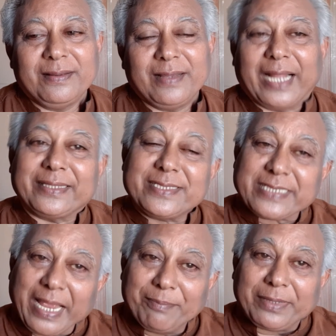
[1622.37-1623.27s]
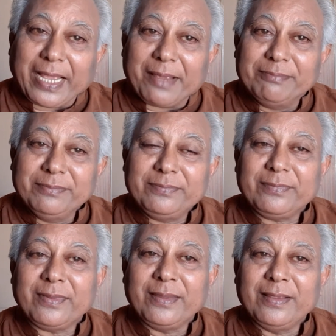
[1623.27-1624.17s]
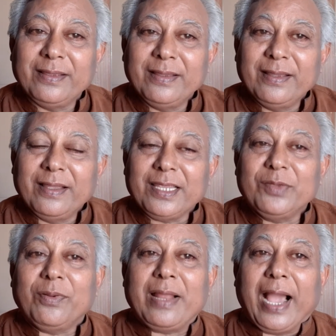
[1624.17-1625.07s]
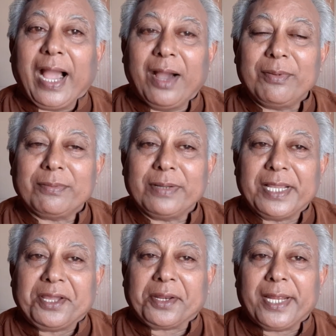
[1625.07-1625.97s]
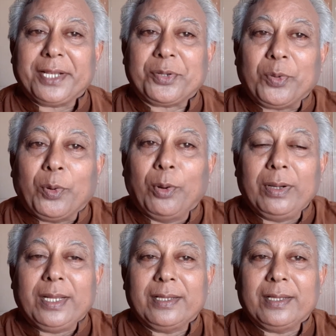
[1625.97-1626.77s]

At the same time, you will have a great hold